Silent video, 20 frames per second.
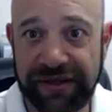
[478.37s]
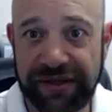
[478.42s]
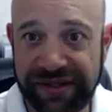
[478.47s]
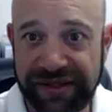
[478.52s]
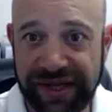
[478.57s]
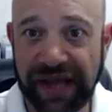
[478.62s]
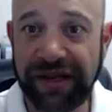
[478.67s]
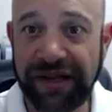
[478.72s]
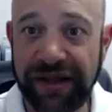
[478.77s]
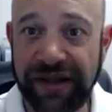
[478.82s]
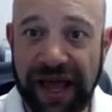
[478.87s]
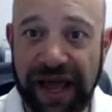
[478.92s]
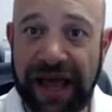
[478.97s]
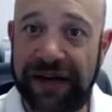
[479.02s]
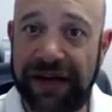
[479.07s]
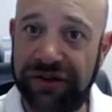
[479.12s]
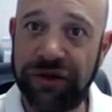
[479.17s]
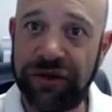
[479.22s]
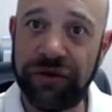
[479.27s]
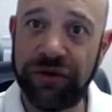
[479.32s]
Send
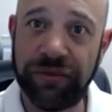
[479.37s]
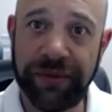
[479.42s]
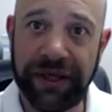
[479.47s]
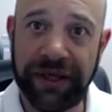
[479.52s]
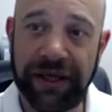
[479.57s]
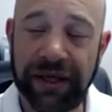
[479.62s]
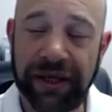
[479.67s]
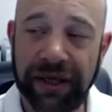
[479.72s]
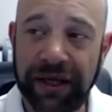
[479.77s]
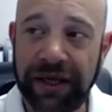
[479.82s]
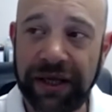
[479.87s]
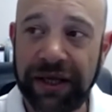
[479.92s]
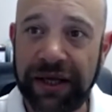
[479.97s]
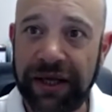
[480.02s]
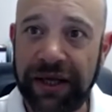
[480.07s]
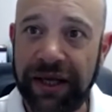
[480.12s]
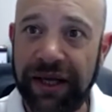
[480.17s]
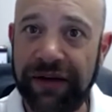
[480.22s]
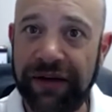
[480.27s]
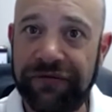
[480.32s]
that to me.
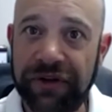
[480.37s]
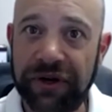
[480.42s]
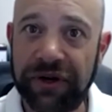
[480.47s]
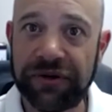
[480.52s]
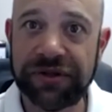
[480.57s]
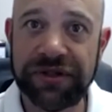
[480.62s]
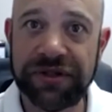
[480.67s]
If there's